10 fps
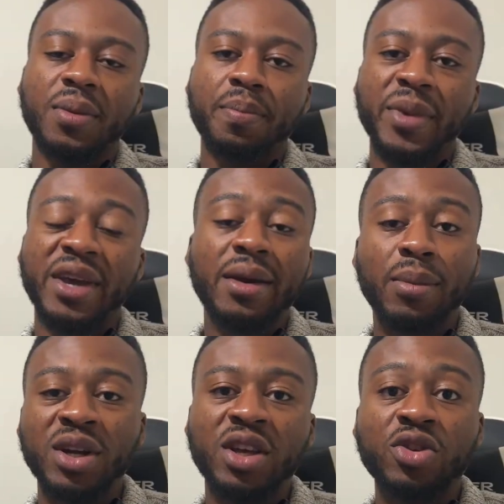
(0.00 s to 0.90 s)
making
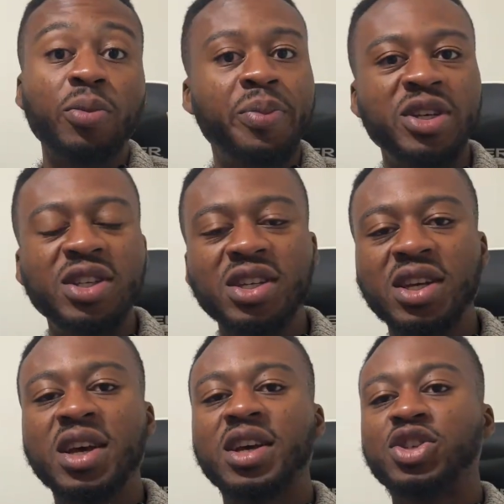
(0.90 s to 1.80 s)
money in your
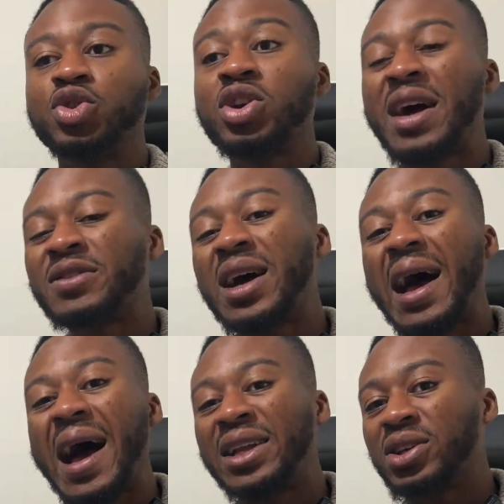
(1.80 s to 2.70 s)
business is you're going to have to
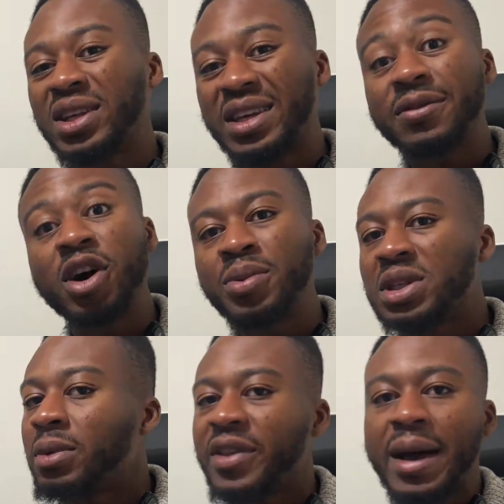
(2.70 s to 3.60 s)
give up
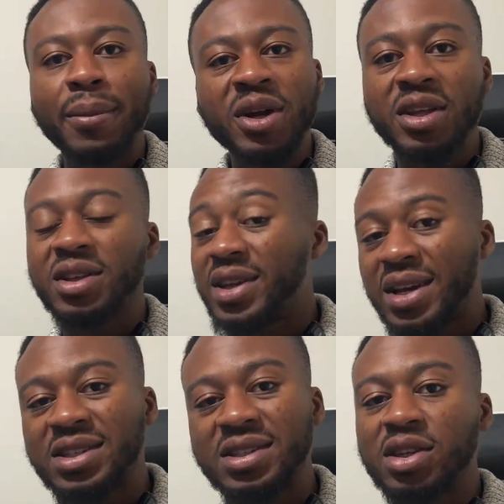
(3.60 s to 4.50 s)
some of that money.
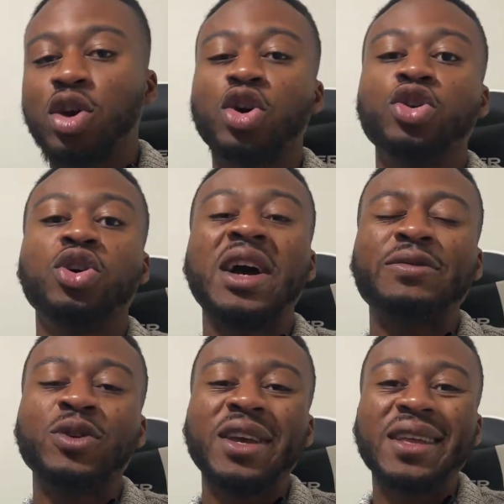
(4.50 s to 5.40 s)
Yes, you're going to
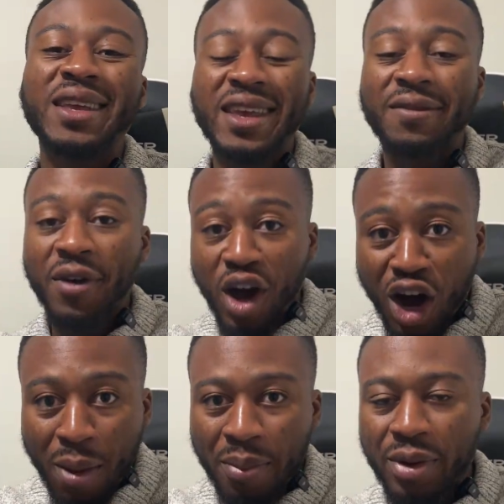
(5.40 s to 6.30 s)
have to give
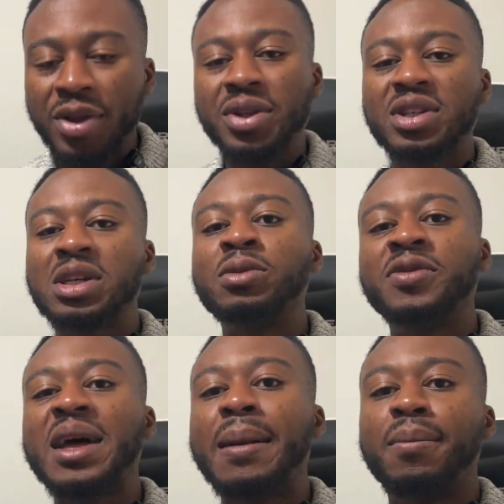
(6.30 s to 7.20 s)
up some
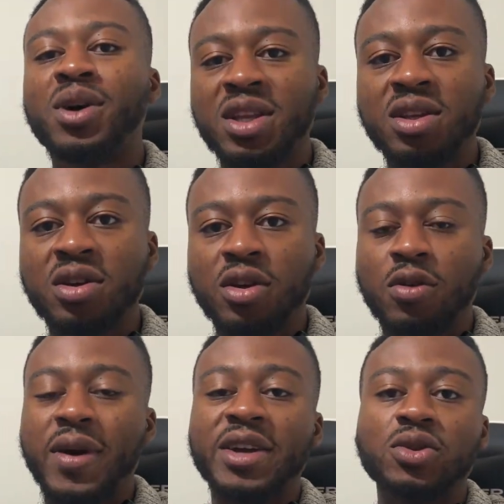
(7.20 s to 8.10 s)
of that money,
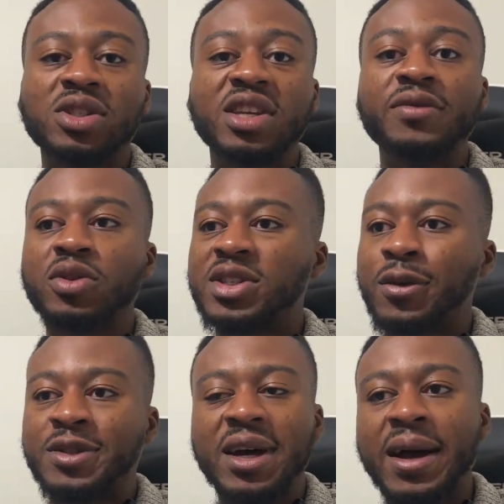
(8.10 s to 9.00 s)
right, to save
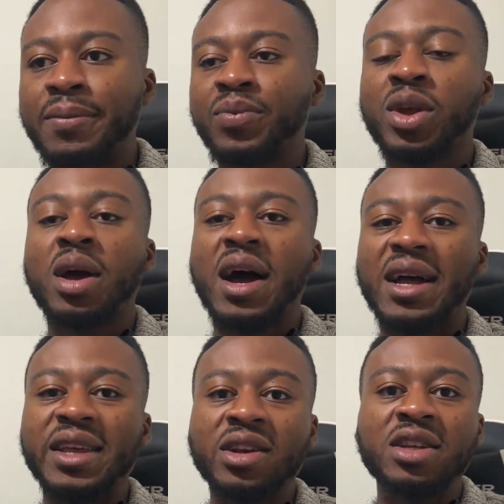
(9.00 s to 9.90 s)
yourself time.
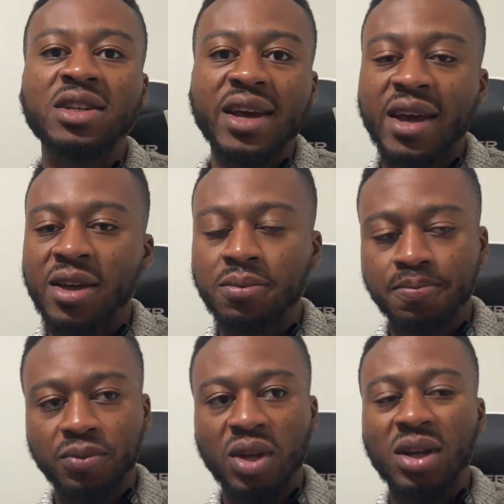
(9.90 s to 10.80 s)
At the end of the day,
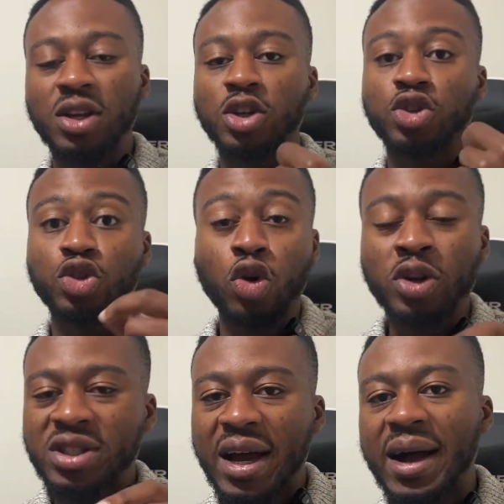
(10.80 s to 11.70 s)

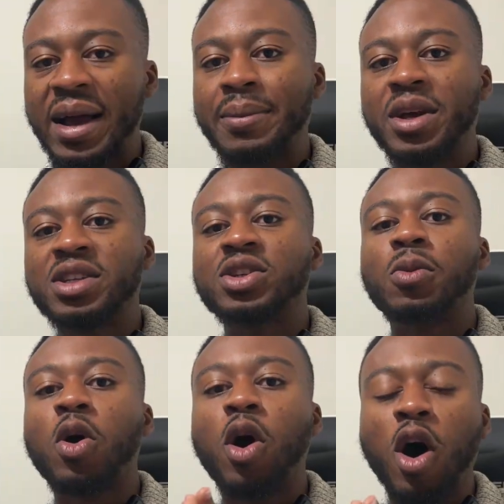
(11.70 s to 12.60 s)
your time is
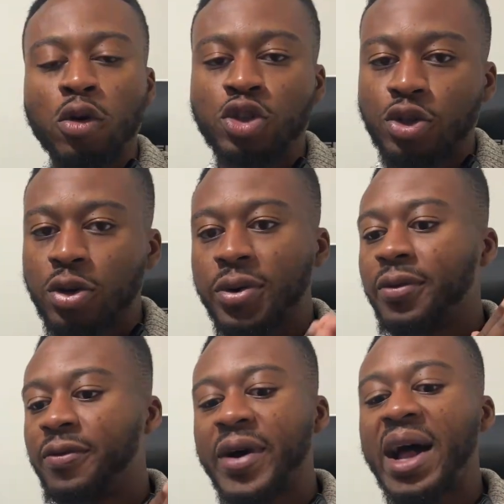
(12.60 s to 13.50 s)
ultra
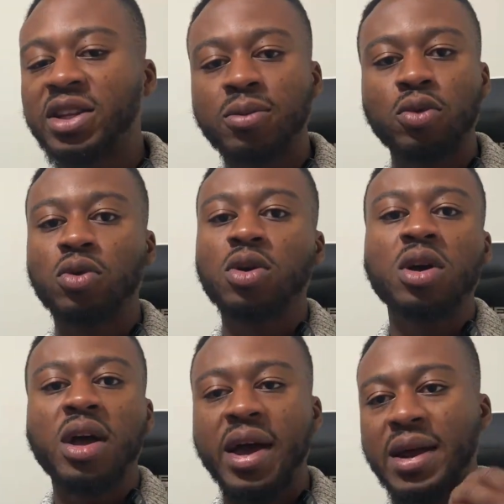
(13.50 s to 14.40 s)
valuable.
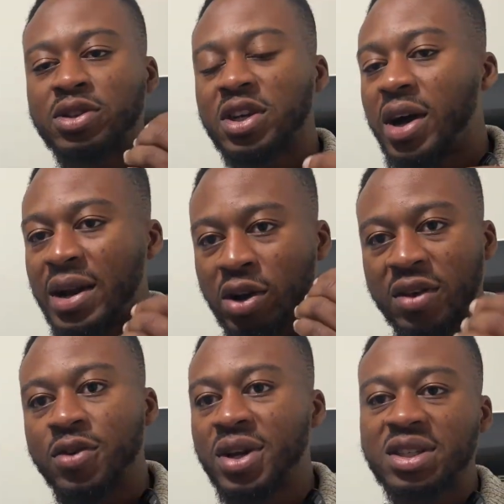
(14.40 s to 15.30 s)
And I'll
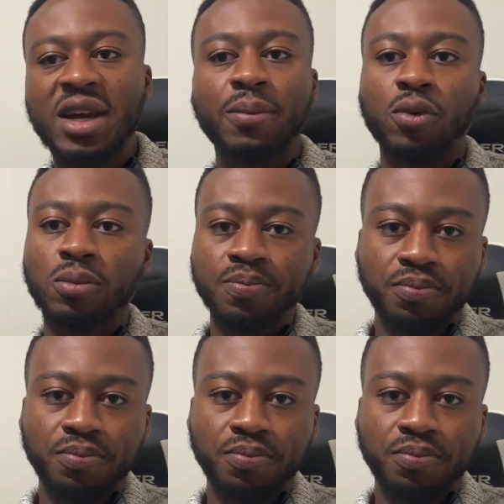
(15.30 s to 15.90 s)
give you an example.